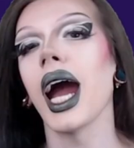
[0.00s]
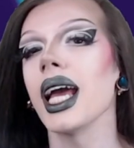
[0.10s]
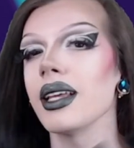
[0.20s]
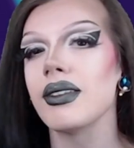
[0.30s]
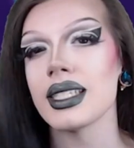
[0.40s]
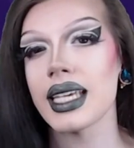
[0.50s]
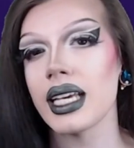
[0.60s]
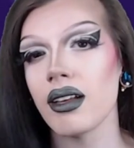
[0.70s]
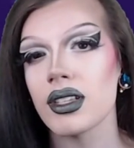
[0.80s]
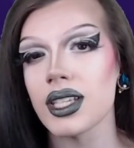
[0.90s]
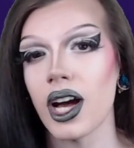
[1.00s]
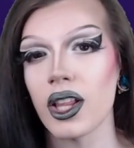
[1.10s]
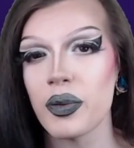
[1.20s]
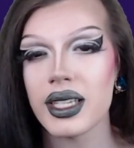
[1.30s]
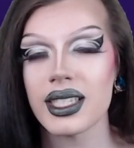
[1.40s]
I love the scale of this collar
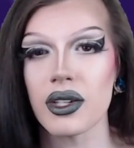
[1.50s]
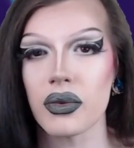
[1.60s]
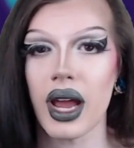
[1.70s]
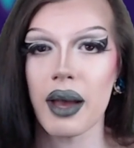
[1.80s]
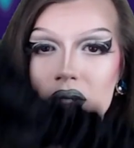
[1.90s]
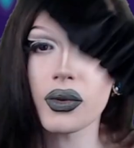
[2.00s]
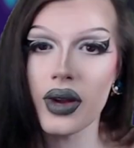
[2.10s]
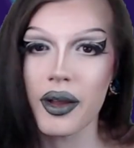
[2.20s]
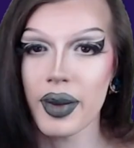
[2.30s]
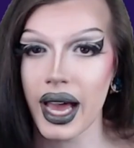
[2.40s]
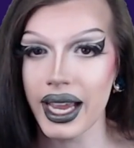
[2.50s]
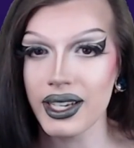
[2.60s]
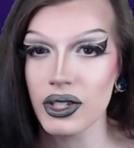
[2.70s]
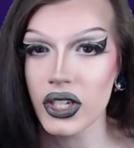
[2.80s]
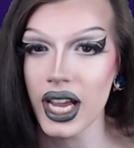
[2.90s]
piece as it wraps around behind
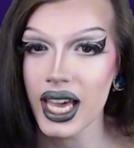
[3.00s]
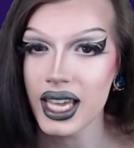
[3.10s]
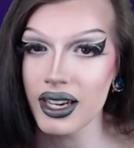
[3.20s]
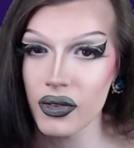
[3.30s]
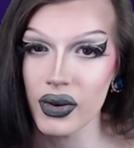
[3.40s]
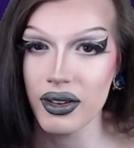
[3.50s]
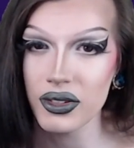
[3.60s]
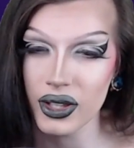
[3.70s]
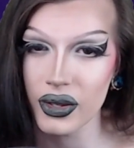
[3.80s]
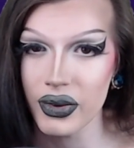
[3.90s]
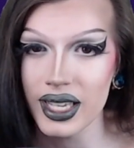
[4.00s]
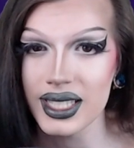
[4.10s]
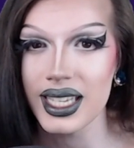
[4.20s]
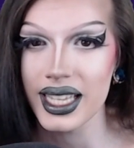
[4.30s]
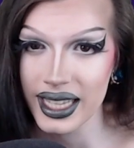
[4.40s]
her head and around to the wrist. I
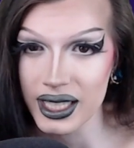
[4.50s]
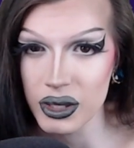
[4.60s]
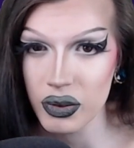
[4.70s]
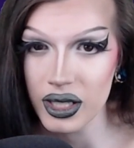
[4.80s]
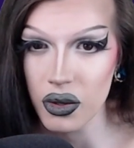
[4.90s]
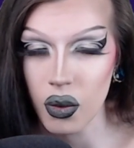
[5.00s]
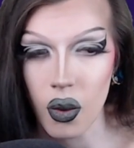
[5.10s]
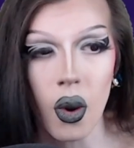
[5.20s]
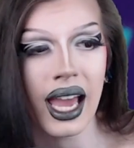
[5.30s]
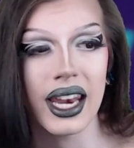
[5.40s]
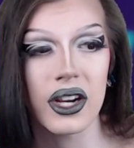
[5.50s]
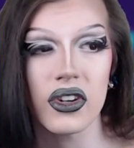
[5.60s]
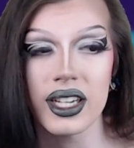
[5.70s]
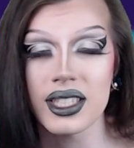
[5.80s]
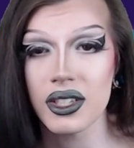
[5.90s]
think that's really cool and it
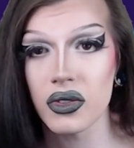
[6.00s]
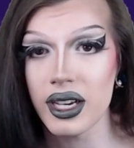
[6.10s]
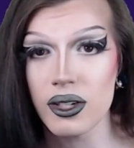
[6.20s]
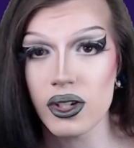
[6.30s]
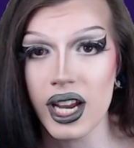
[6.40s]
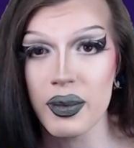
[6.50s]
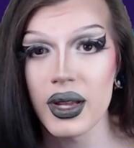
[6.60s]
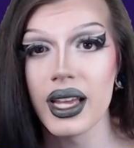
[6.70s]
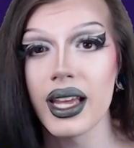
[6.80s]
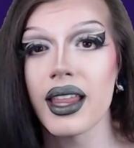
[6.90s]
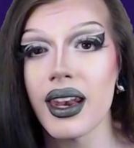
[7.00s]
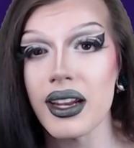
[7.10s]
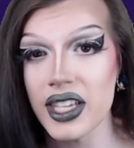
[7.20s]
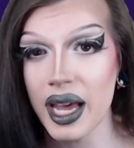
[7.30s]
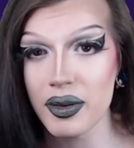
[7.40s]
creates a great shape. Then on
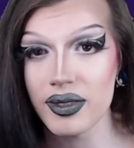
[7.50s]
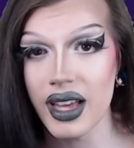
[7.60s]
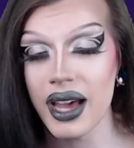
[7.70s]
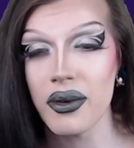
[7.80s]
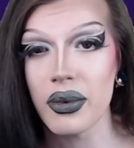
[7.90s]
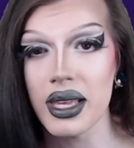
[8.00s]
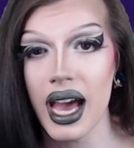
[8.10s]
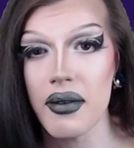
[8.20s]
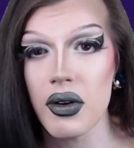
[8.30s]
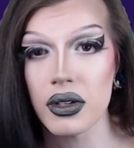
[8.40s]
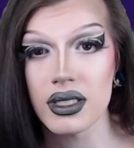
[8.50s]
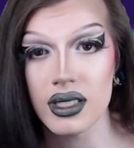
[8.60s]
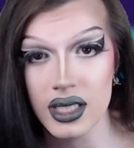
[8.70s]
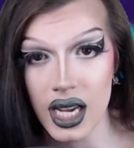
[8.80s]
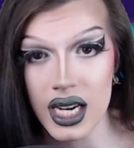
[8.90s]
top of that, we have a
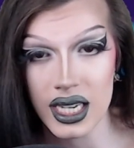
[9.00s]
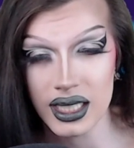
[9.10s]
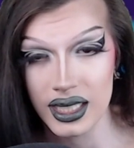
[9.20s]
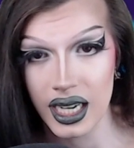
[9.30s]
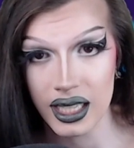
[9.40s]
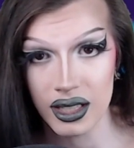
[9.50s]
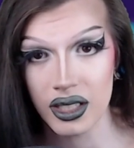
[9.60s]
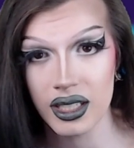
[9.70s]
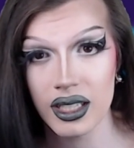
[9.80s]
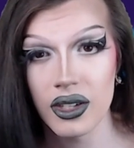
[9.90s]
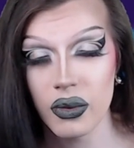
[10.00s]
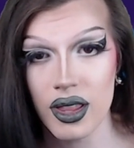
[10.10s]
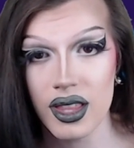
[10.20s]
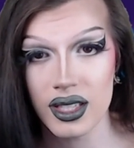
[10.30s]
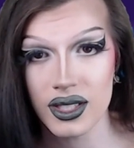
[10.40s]
stunning, stunning look with
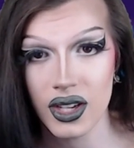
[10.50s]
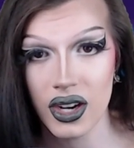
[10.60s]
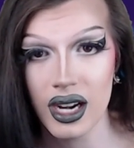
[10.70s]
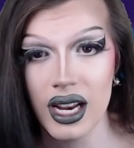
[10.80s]
this skirt.